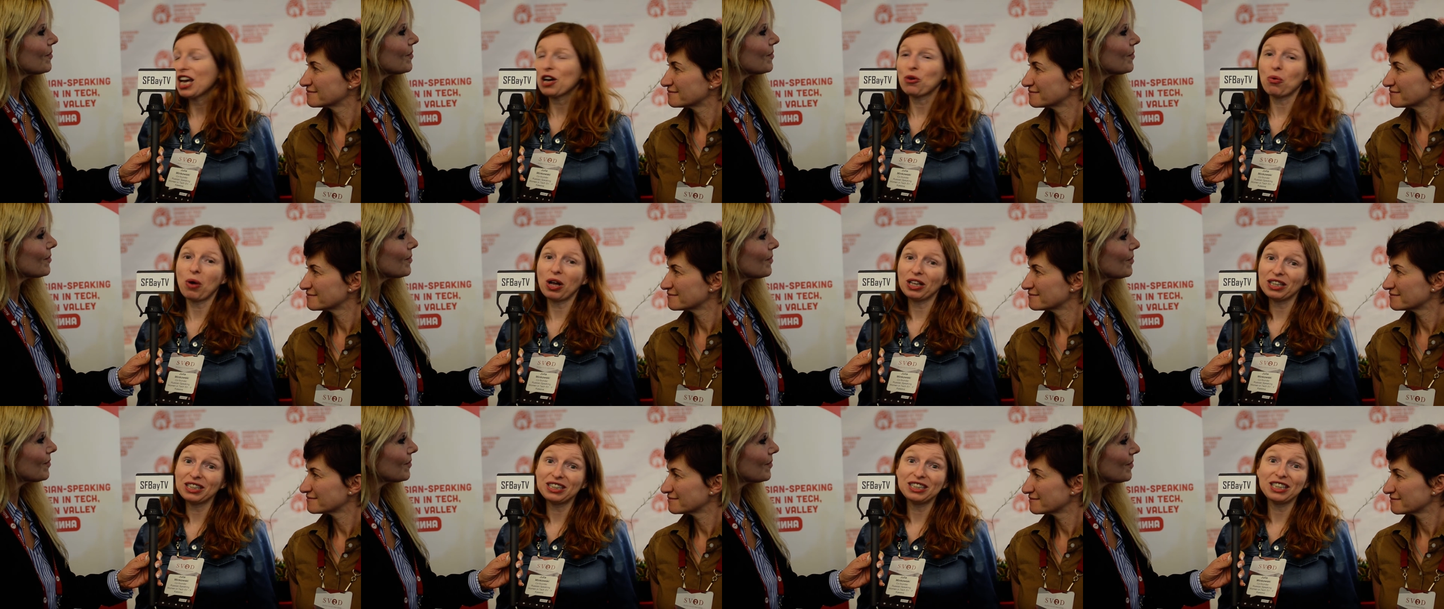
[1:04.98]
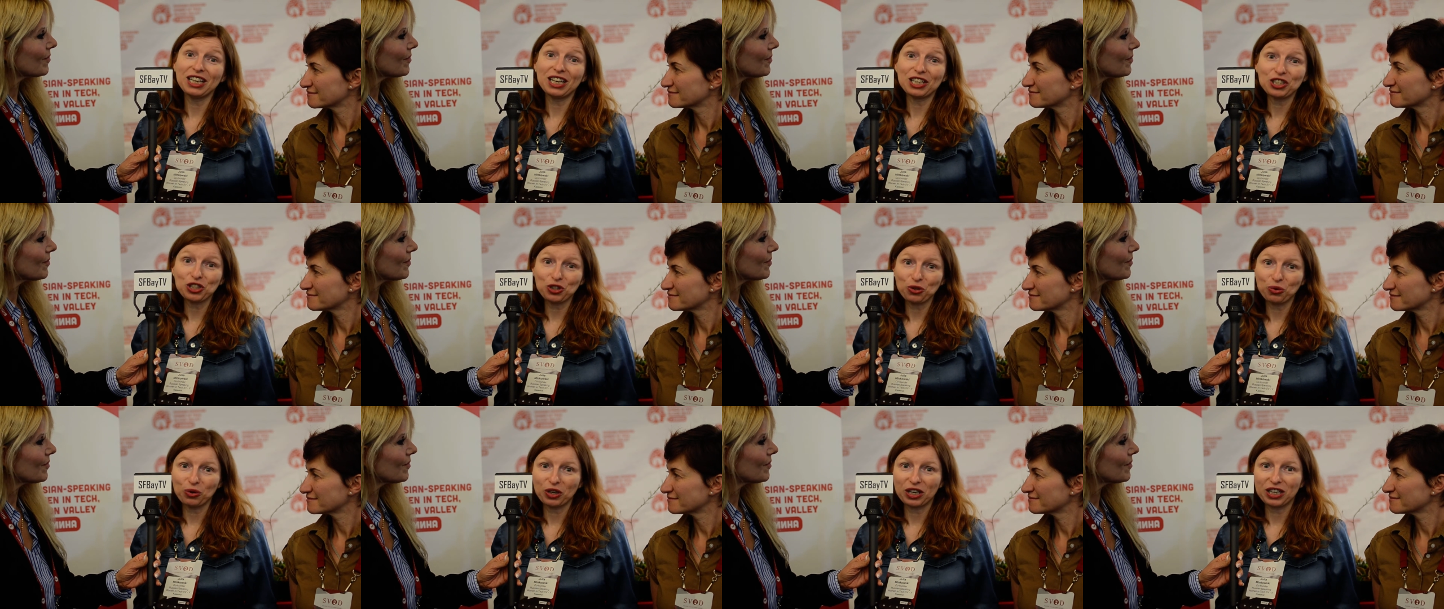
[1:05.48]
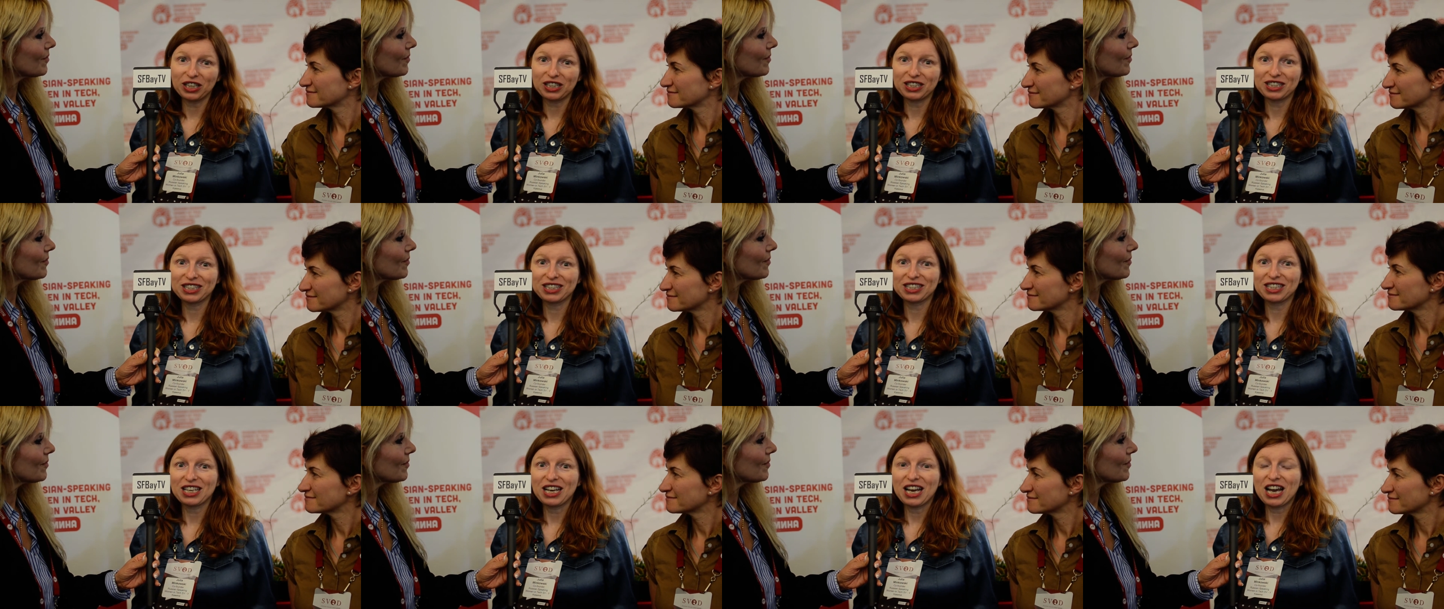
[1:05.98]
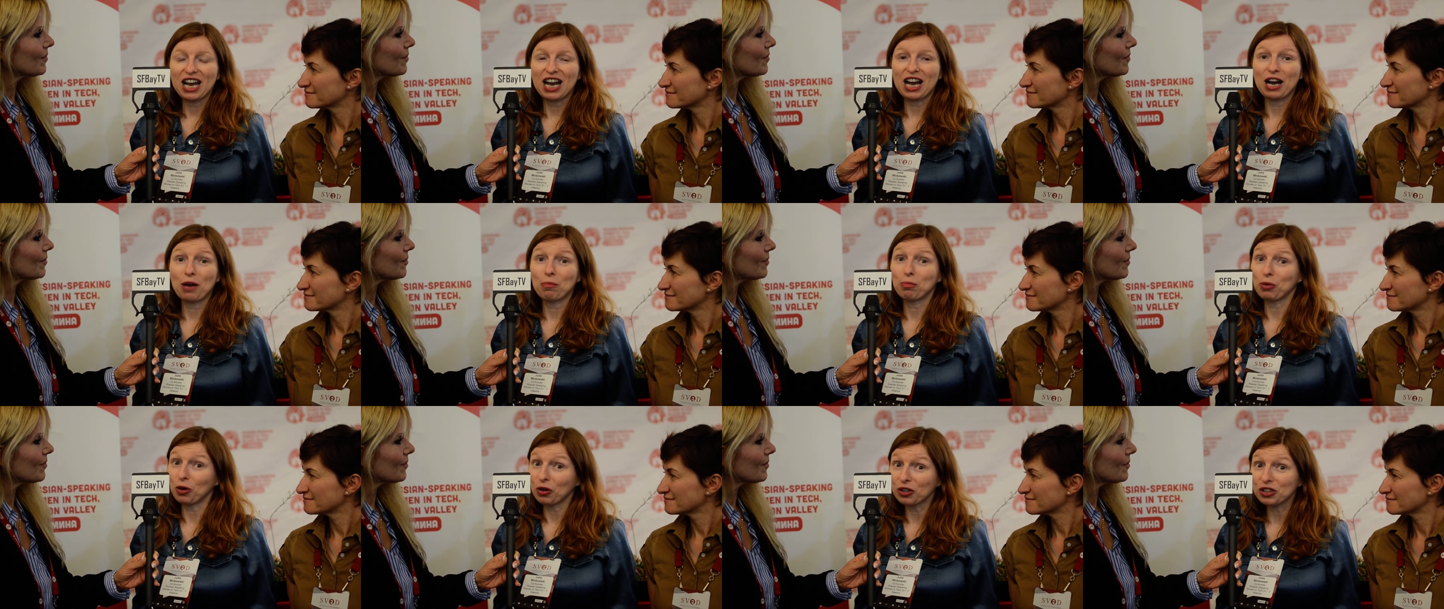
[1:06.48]
Speaker 1: quality assurance, uh,
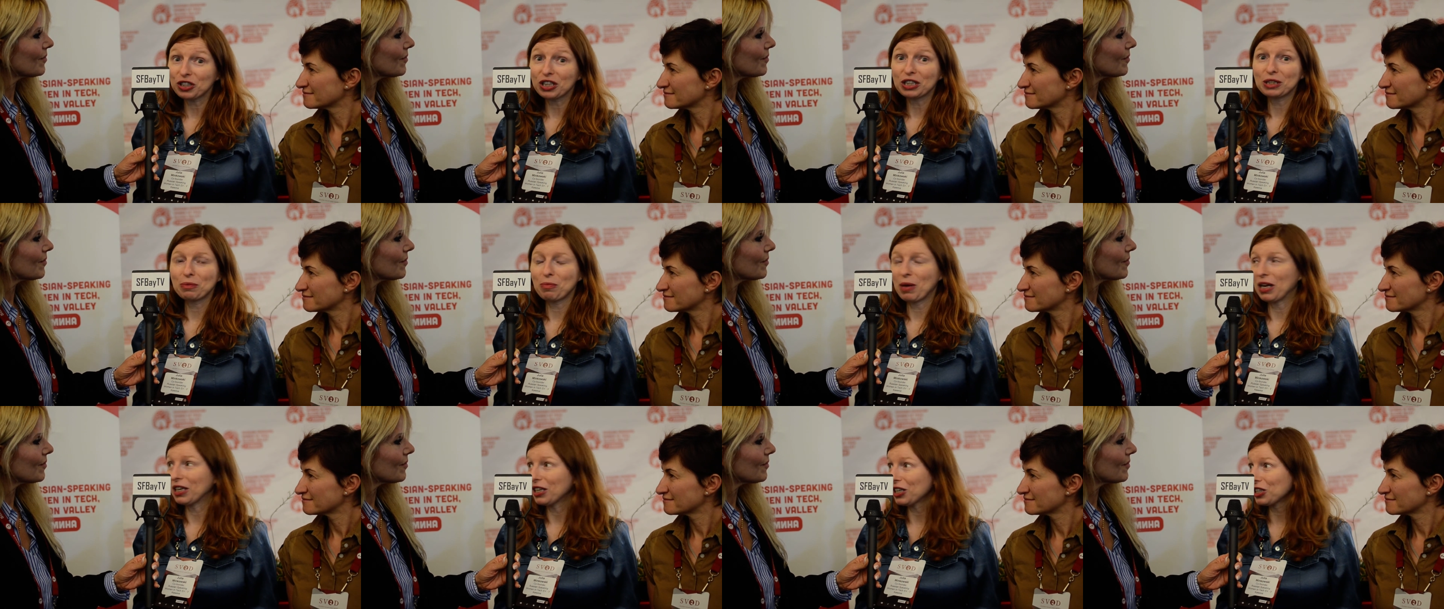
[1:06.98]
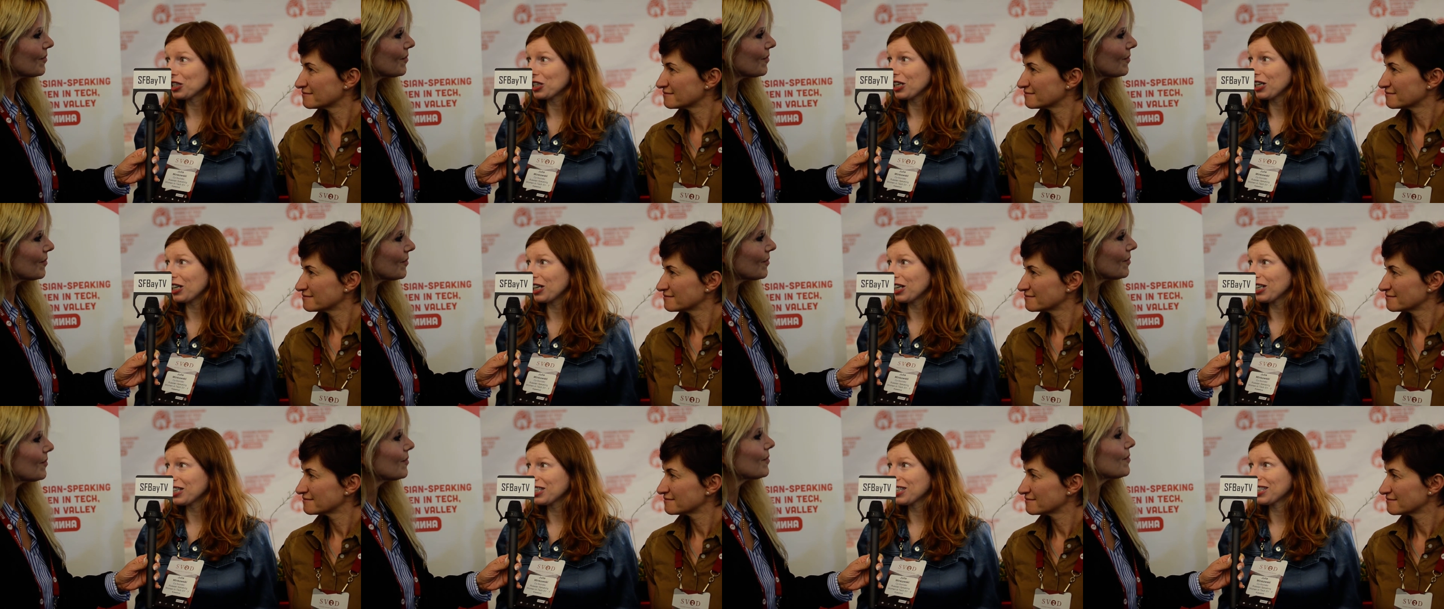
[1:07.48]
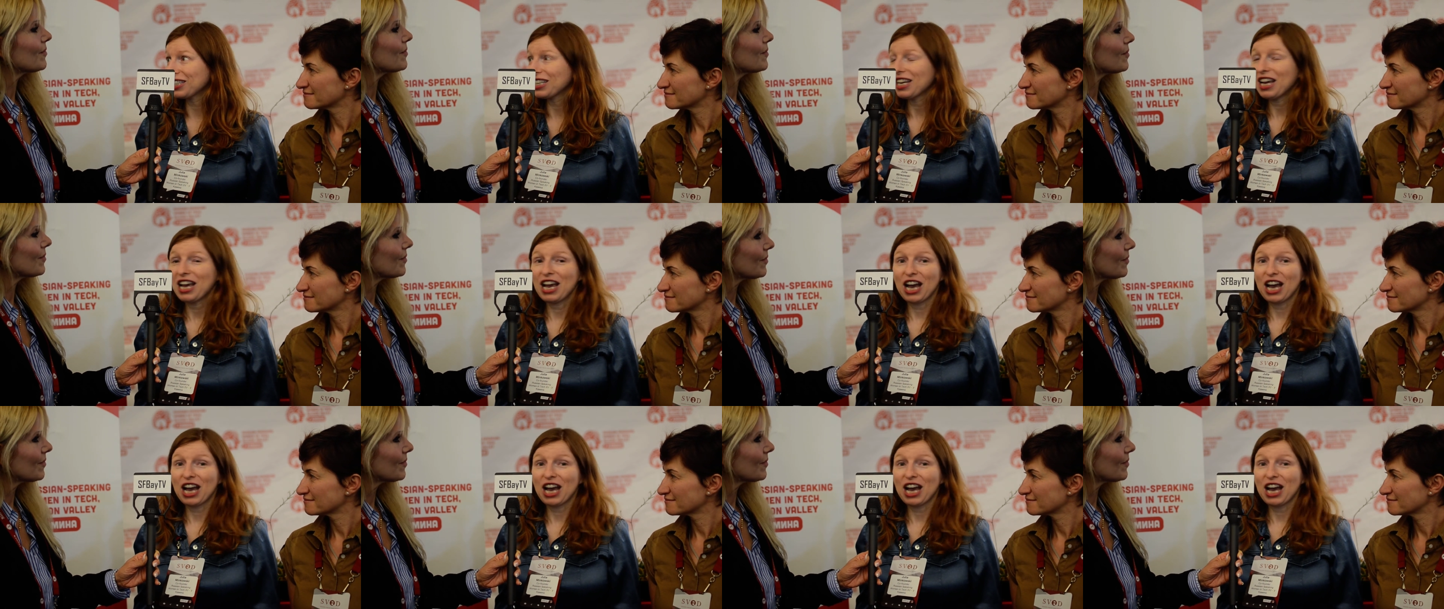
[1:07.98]
project managers,